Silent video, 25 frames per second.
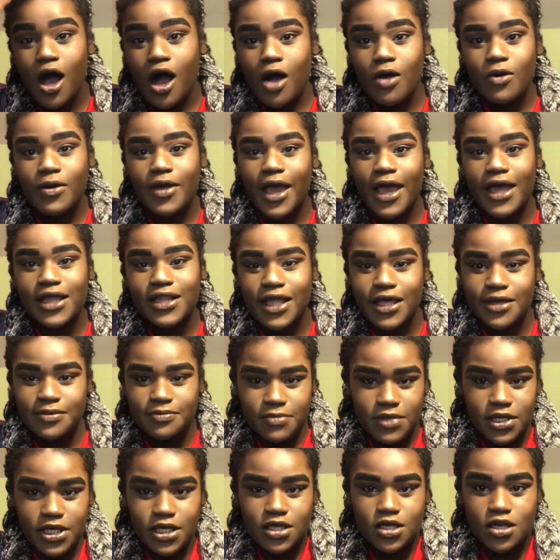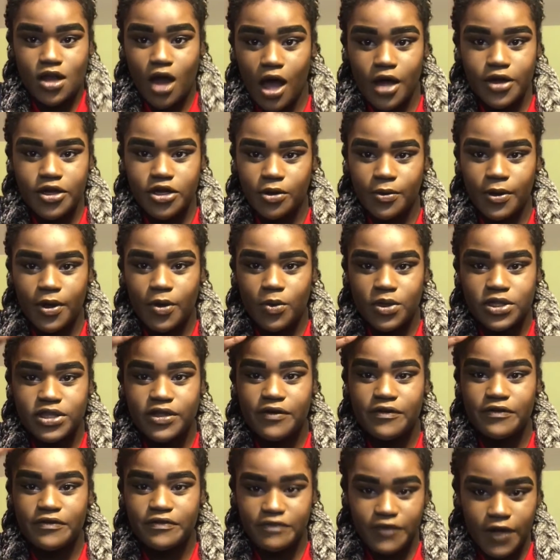okay, like, me not knowing what
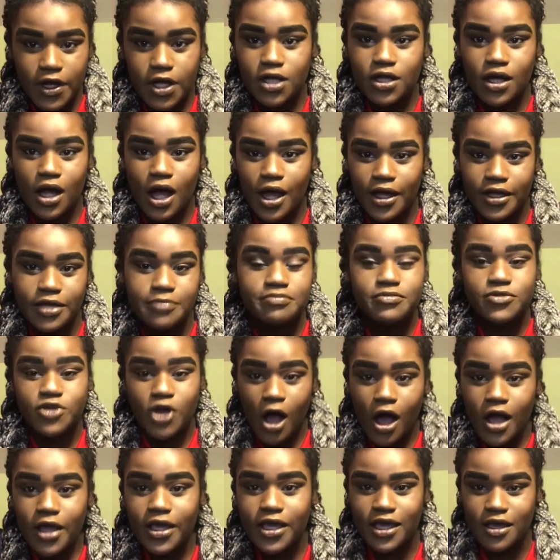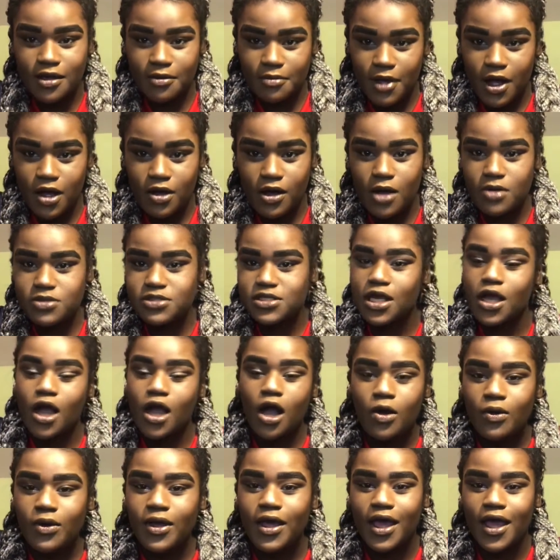the fuck I'm talking about, I was like,
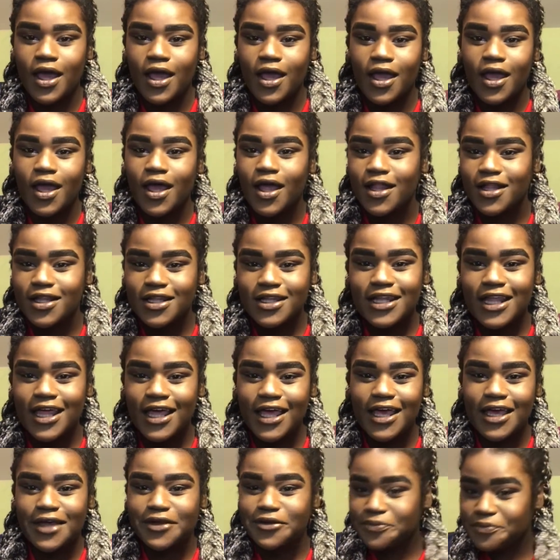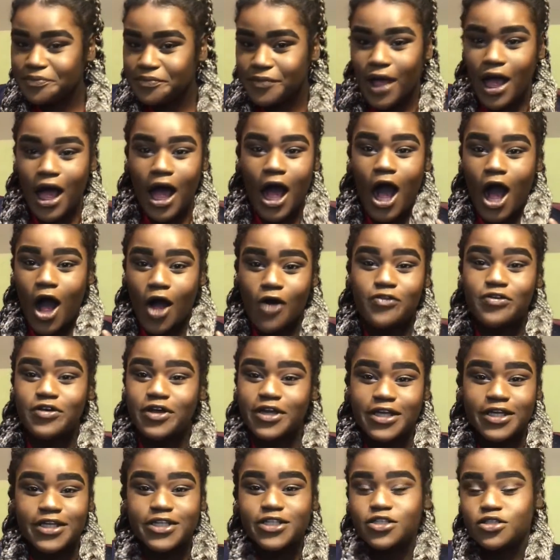okay, like, I'll
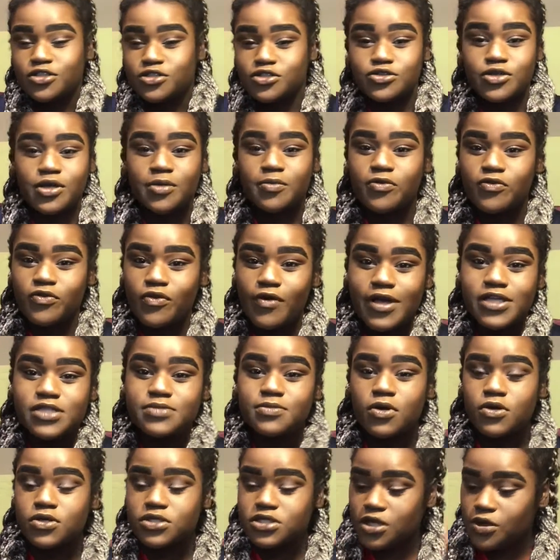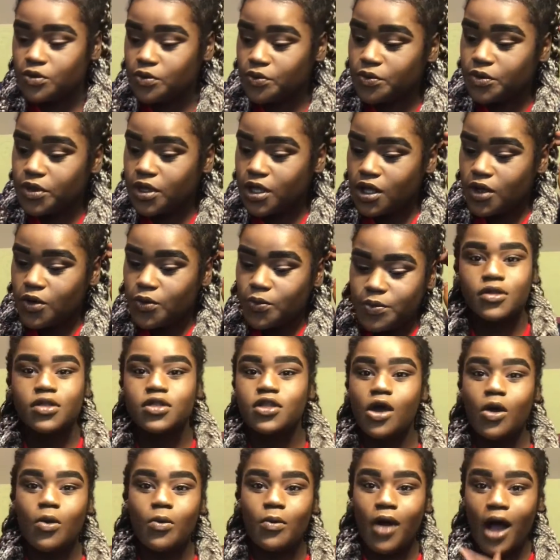fucking drink before I smoke. So,
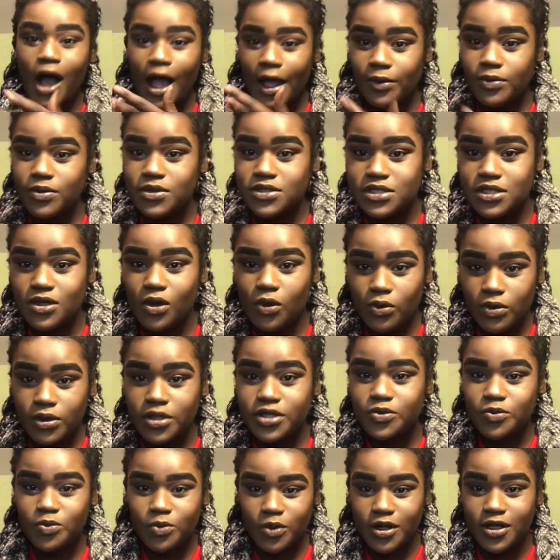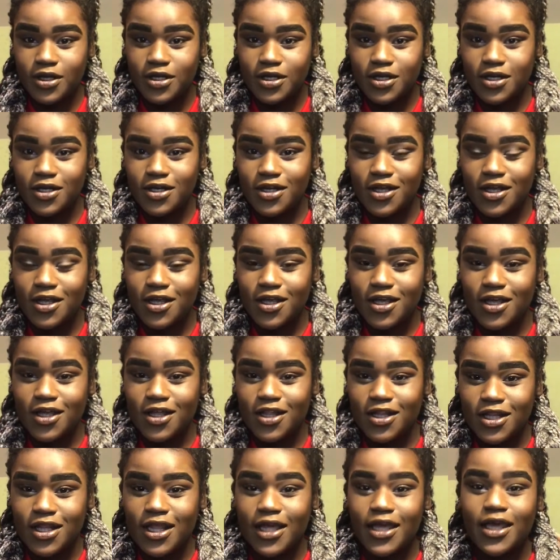no, I was the only one.
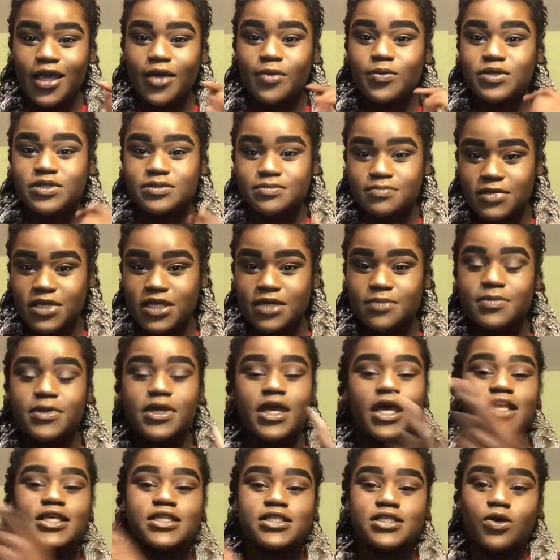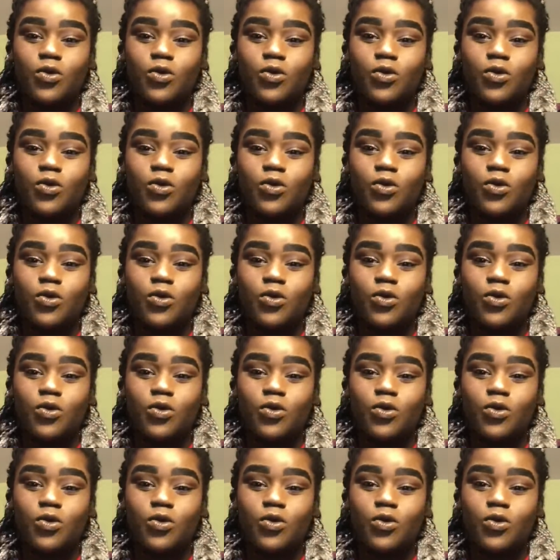Like, it was me because